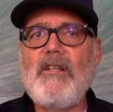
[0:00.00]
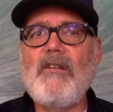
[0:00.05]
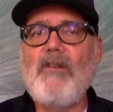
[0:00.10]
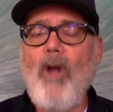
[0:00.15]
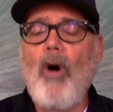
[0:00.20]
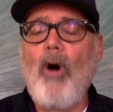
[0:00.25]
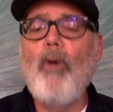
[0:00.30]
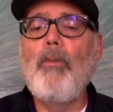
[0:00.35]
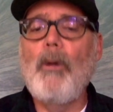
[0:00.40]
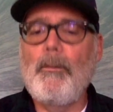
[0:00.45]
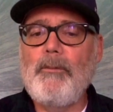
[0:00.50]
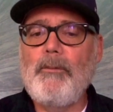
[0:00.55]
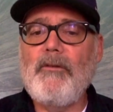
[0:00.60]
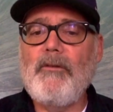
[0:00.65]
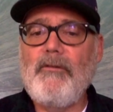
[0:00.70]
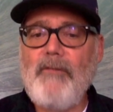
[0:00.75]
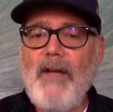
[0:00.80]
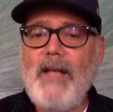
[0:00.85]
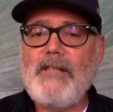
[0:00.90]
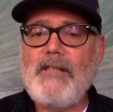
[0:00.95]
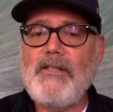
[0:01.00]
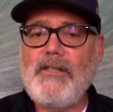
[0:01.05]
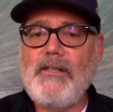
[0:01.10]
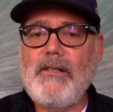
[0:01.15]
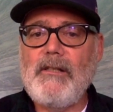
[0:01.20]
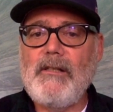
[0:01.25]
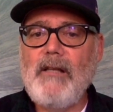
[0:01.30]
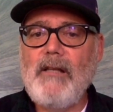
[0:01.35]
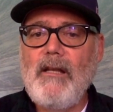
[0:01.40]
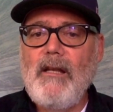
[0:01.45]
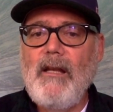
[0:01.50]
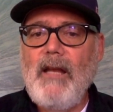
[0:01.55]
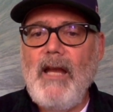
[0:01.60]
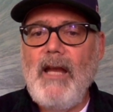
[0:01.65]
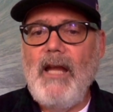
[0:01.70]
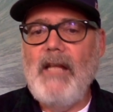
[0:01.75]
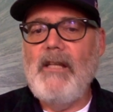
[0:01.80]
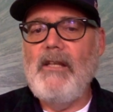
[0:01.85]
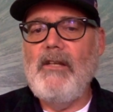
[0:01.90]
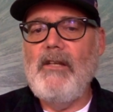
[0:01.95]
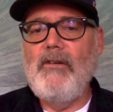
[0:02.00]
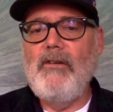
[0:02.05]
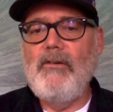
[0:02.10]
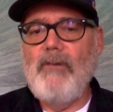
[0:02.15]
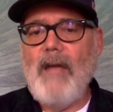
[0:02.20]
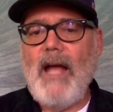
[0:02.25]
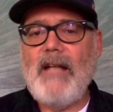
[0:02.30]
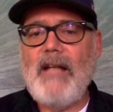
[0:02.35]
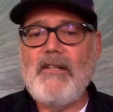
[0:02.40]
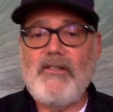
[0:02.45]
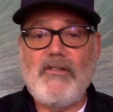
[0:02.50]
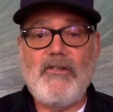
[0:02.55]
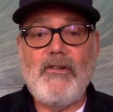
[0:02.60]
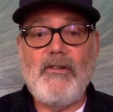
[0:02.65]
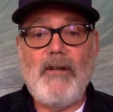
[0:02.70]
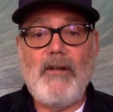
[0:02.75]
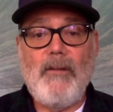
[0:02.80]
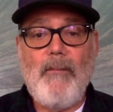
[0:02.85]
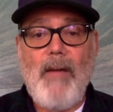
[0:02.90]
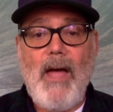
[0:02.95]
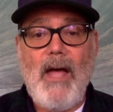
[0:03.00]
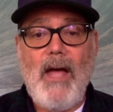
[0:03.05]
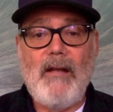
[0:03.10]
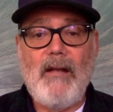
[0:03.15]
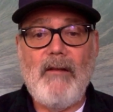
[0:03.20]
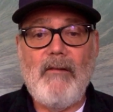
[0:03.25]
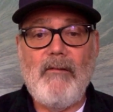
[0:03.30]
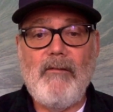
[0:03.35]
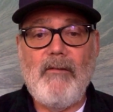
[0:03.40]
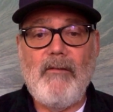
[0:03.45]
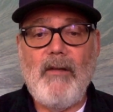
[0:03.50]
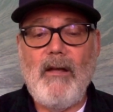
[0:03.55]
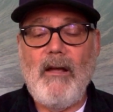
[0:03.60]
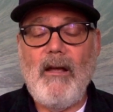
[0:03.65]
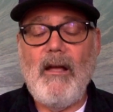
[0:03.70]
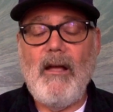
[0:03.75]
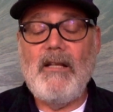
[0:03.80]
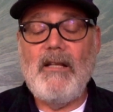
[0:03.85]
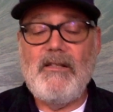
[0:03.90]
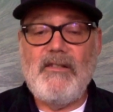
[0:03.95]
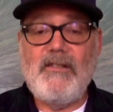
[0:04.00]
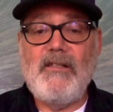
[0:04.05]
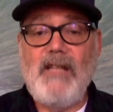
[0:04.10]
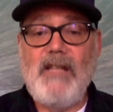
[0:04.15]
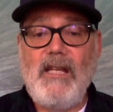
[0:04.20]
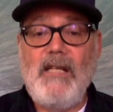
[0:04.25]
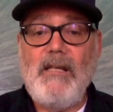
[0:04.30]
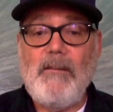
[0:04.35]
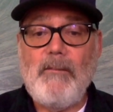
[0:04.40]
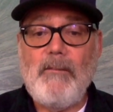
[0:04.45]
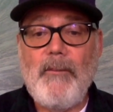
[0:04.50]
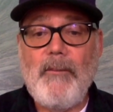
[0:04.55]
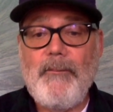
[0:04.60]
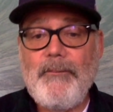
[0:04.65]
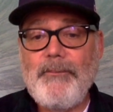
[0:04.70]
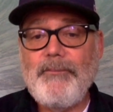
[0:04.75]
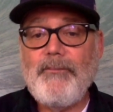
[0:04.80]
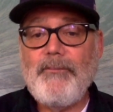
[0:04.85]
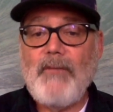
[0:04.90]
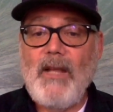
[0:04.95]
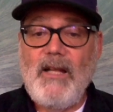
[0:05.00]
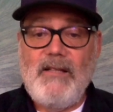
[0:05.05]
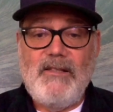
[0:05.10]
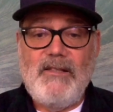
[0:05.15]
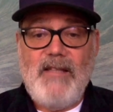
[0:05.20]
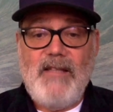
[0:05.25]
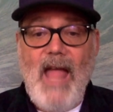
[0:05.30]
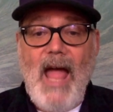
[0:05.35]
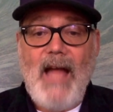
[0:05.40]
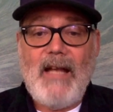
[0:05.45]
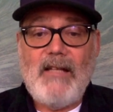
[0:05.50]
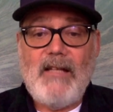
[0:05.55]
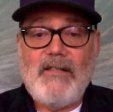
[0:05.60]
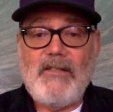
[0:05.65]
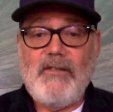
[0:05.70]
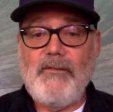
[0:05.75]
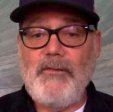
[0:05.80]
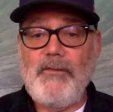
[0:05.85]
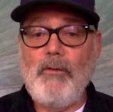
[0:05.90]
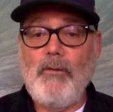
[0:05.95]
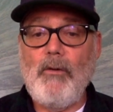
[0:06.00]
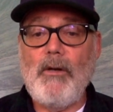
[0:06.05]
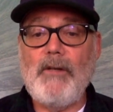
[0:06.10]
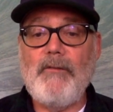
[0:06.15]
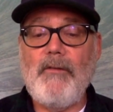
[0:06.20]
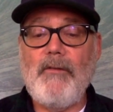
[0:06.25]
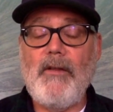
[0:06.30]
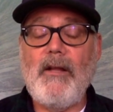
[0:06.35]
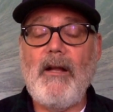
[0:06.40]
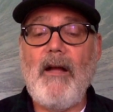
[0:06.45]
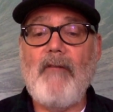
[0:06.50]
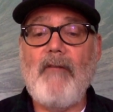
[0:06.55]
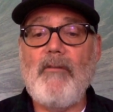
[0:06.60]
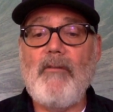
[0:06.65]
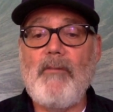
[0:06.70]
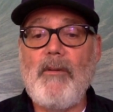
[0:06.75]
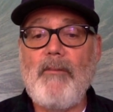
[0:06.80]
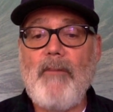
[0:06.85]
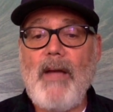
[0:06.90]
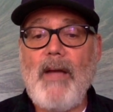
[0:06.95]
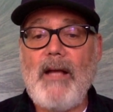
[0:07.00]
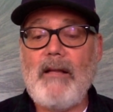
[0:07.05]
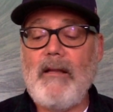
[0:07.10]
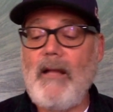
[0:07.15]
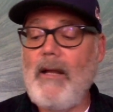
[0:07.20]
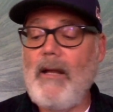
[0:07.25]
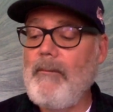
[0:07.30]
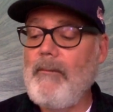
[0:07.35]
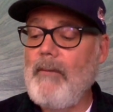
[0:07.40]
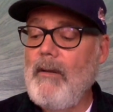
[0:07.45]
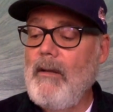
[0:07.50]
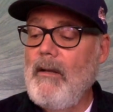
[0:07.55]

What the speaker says: noble profession and you had a certain amount of esteem and status if you worked for the government back then.